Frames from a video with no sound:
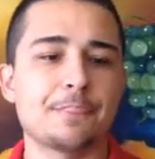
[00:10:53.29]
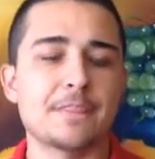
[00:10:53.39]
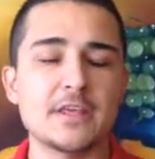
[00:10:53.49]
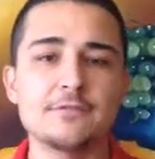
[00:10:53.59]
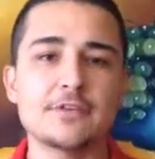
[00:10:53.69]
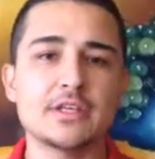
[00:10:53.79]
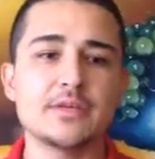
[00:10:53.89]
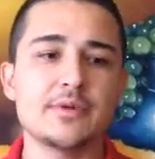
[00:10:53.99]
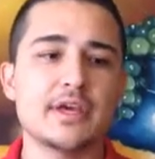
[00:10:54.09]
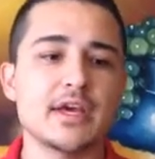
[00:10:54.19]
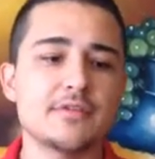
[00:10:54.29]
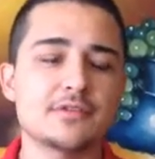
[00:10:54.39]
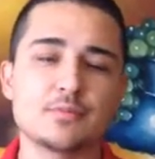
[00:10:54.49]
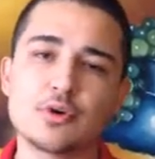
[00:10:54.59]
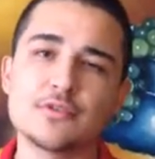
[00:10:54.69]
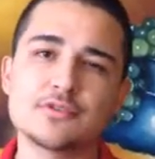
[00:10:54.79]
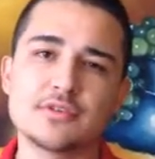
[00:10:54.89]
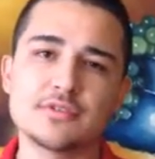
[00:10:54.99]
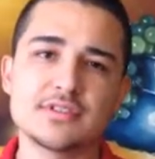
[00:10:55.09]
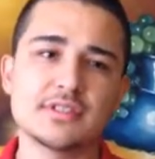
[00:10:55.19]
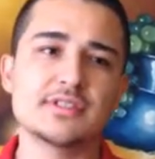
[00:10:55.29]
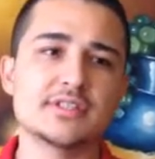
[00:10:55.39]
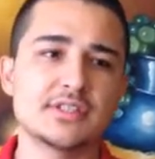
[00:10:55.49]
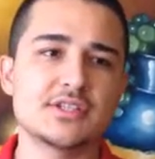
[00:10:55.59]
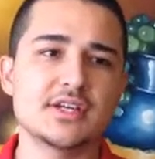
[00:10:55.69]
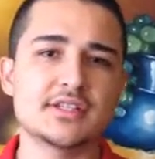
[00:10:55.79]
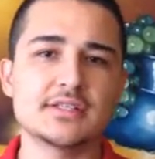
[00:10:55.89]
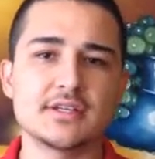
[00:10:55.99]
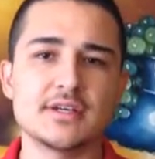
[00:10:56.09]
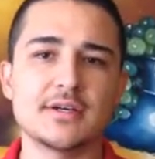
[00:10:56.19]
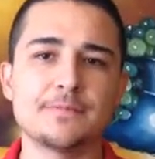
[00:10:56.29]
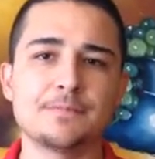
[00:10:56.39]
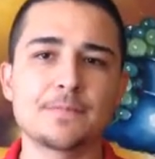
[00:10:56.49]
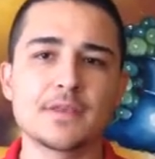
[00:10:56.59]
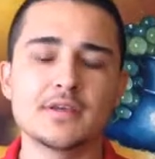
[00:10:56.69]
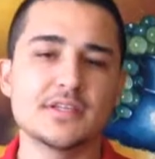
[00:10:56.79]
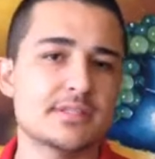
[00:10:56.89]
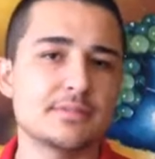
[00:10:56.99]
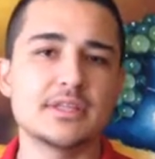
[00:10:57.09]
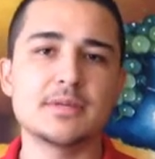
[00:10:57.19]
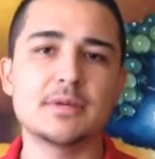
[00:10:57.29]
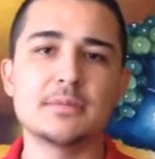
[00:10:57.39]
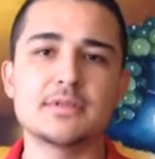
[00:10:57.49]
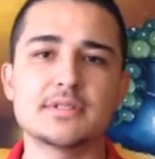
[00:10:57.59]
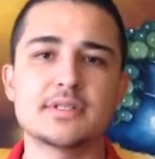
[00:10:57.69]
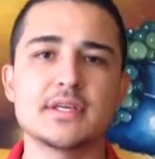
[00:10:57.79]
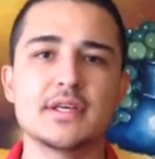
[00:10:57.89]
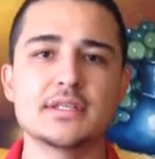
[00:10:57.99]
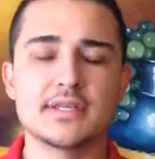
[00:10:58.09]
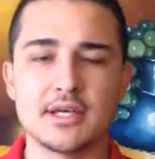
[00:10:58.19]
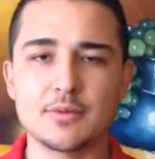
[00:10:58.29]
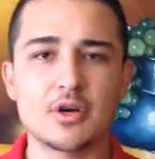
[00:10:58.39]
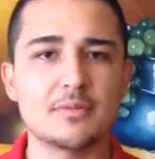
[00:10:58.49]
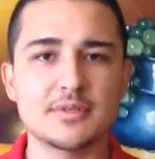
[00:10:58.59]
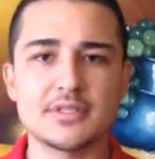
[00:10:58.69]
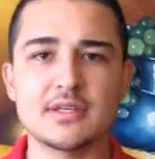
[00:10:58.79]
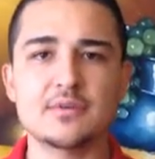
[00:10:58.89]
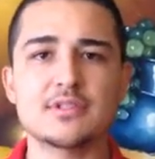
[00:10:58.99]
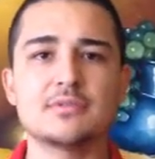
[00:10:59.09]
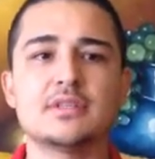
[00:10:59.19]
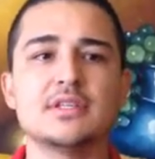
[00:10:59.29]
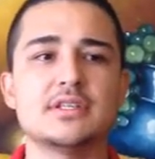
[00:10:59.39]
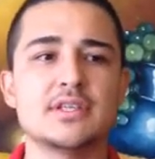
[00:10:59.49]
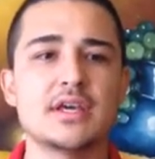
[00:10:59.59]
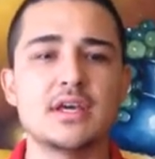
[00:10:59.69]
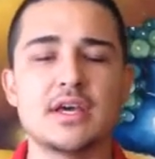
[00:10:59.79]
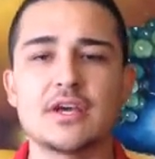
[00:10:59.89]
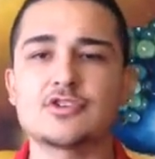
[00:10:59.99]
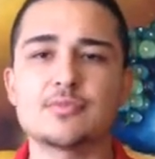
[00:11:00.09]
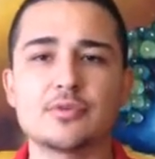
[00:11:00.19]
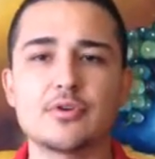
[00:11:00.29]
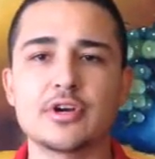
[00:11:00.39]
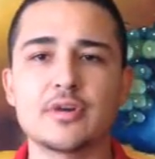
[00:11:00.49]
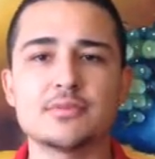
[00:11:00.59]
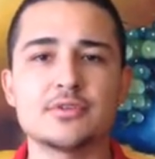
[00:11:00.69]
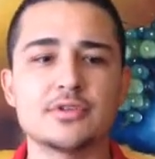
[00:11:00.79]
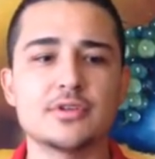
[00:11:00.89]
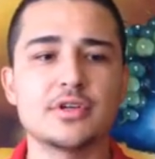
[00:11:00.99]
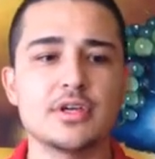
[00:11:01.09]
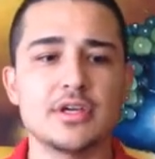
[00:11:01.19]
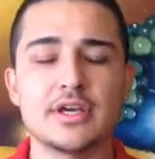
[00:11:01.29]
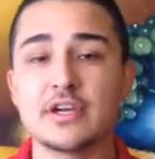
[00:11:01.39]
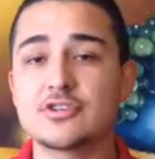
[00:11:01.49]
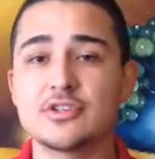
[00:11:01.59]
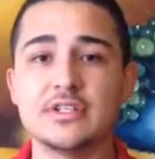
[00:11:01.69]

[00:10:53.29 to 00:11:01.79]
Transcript: Thankfully, we have supportive services such as disability payments to help compensate with some of these extra programs or extra